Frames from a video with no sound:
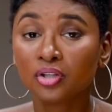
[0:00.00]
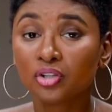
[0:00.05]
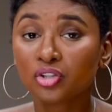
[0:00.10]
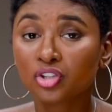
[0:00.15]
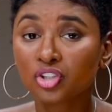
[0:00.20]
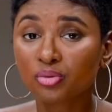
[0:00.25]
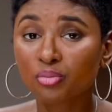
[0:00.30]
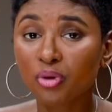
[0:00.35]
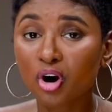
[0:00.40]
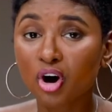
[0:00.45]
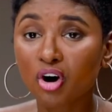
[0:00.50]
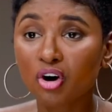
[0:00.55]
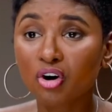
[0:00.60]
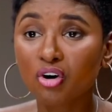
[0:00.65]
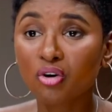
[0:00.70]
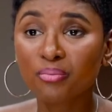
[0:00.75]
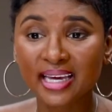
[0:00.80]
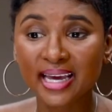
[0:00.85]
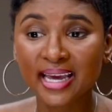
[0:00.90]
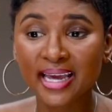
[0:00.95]

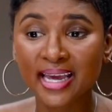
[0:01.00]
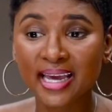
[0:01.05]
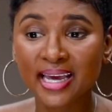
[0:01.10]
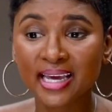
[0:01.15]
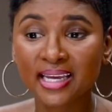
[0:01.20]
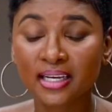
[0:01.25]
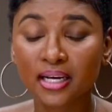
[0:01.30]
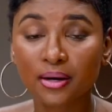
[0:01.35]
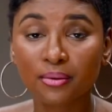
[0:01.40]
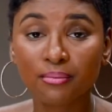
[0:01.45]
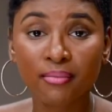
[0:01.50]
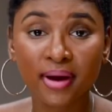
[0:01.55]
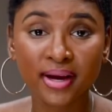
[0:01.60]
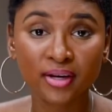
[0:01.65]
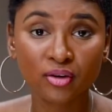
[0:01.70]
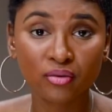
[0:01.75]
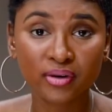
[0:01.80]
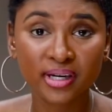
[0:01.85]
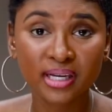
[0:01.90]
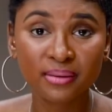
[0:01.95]
small and
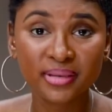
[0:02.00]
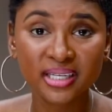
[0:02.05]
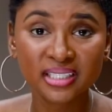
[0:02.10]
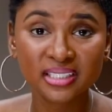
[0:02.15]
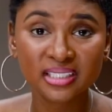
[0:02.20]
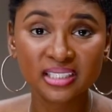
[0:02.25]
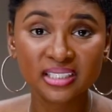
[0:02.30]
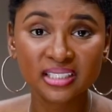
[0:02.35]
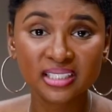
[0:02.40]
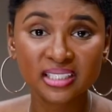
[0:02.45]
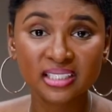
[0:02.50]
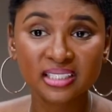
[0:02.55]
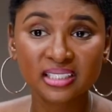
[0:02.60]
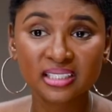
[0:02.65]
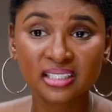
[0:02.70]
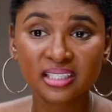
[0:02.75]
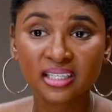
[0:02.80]
minority businesses.